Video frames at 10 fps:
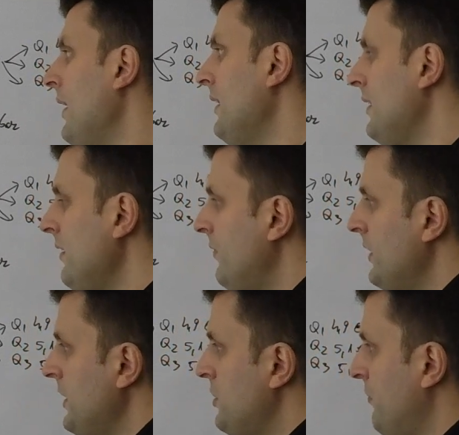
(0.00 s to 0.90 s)
if the
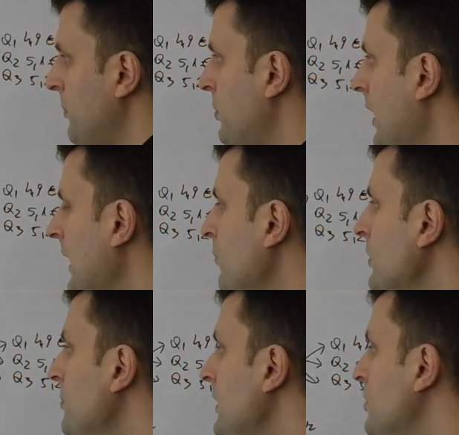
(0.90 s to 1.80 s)
nature of your product
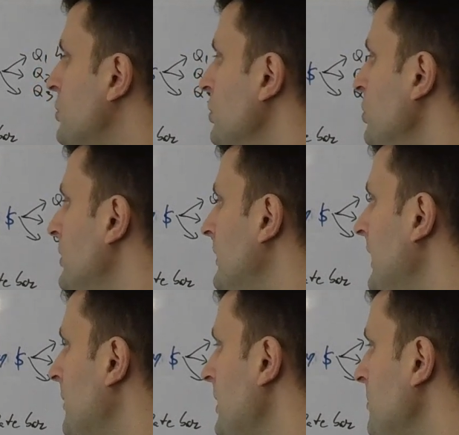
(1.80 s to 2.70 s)
would be a suit,
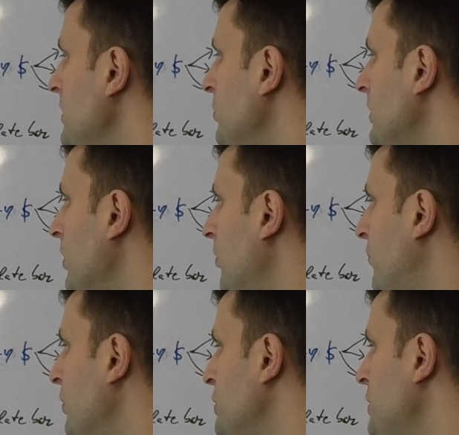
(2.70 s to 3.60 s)
then maybe you would go
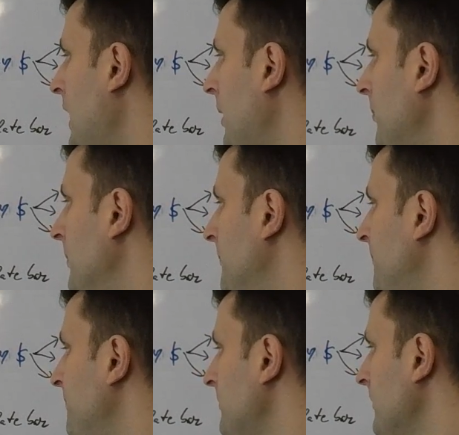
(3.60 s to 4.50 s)
for job
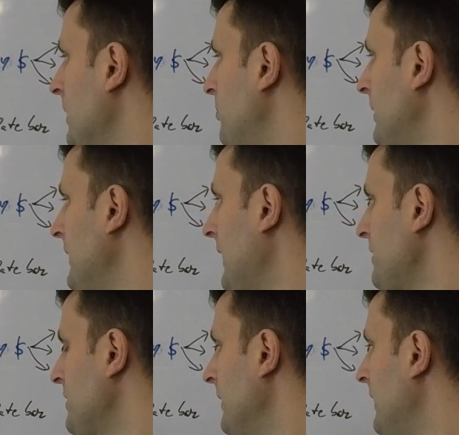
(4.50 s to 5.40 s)

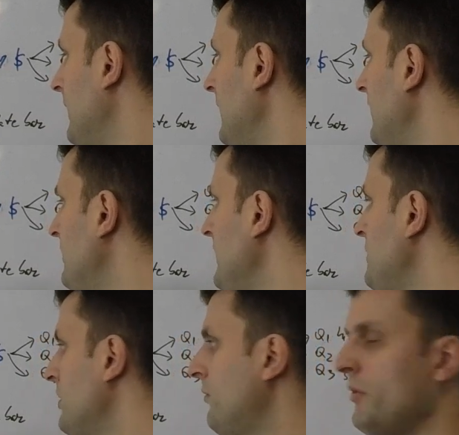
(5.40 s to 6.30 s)
production. If the
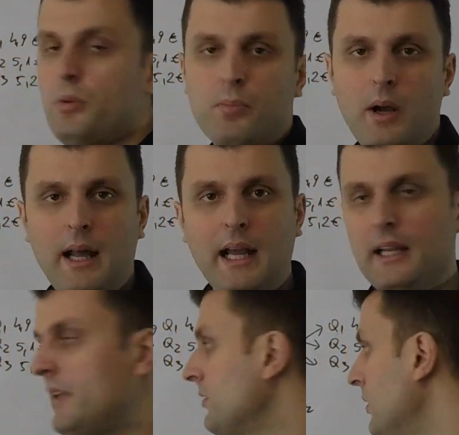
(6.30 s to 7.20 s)
nature of your
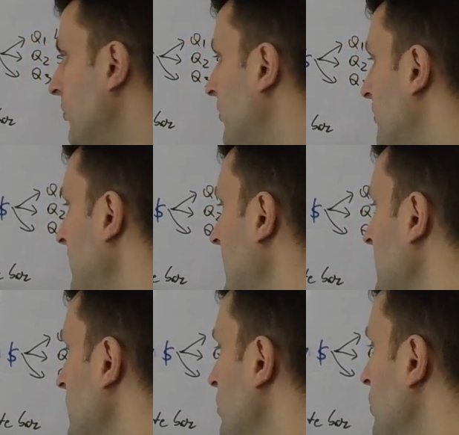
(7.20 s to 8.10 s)
product is a loaf of
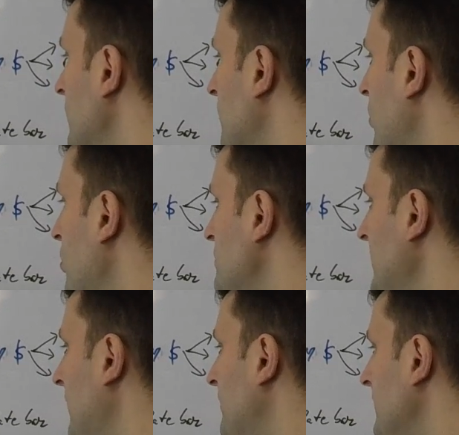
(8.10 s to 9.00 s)
bread, you would most
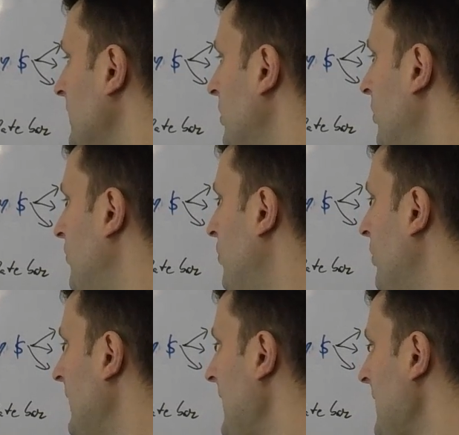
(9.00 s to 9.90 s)
definitely go
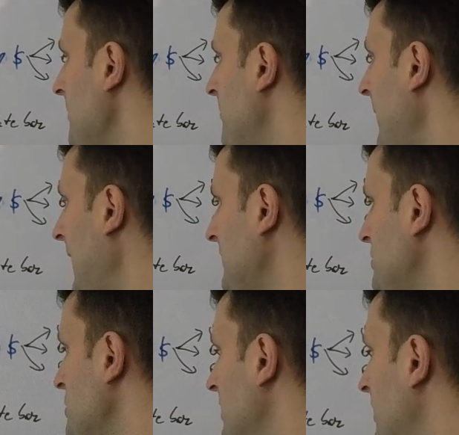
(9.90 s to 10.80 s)
for a batch